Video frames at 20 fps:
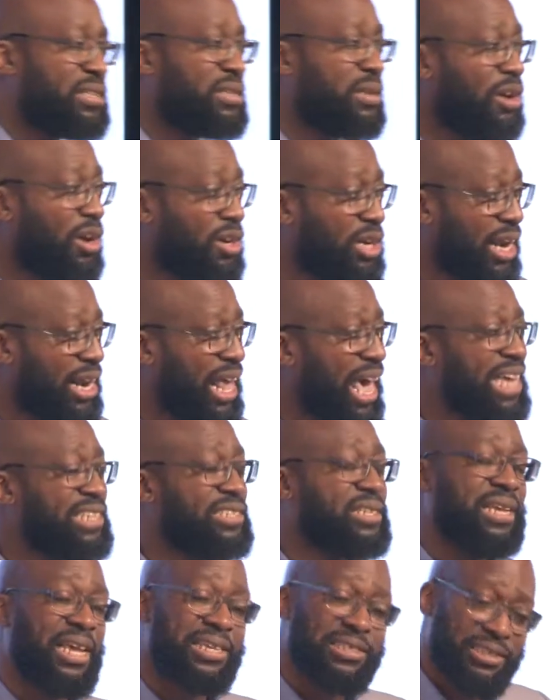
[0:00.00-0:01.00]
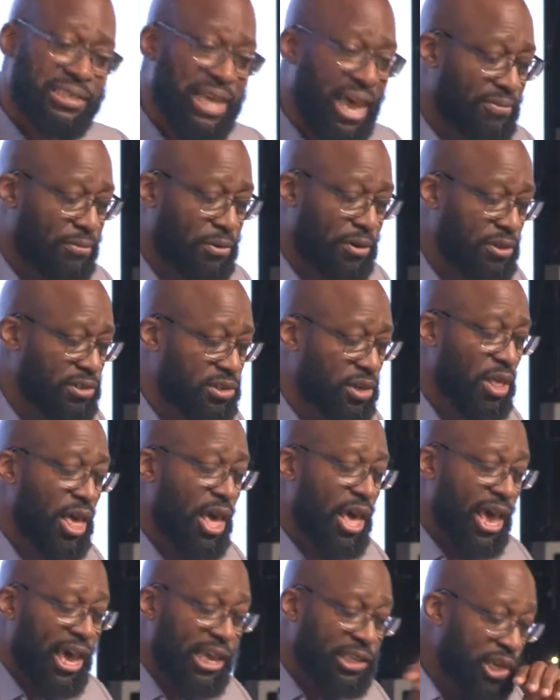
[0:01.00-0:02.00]
called an S, it's there for a reason.
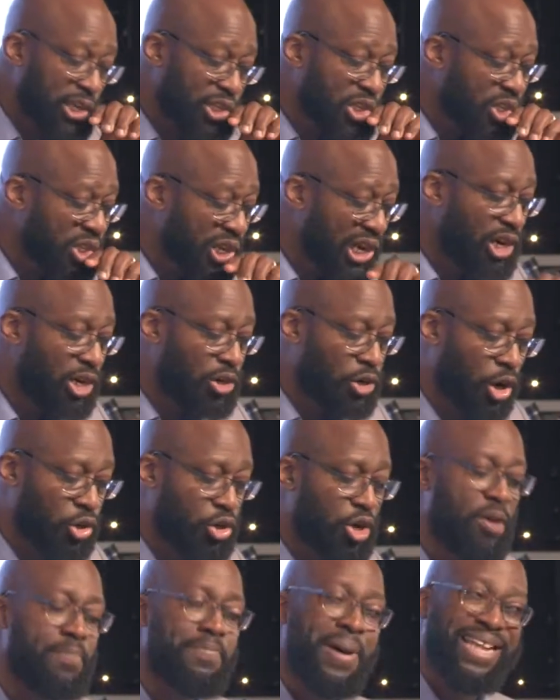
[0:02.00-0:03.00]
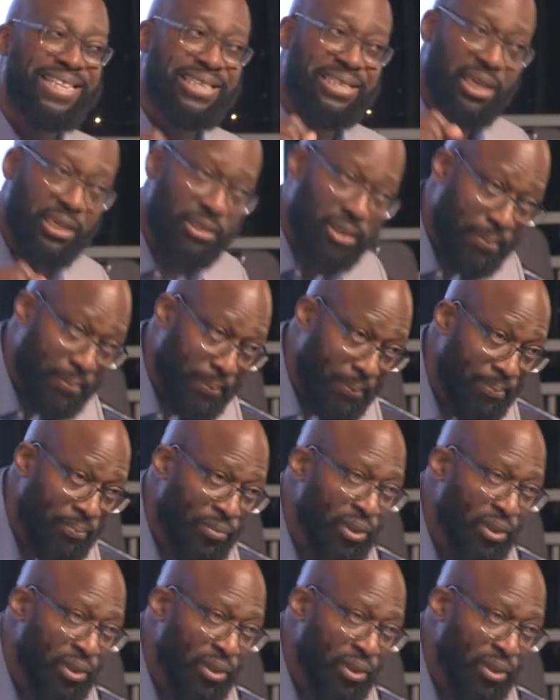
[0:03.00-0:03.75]
It doesn't say the doctrine of baptism.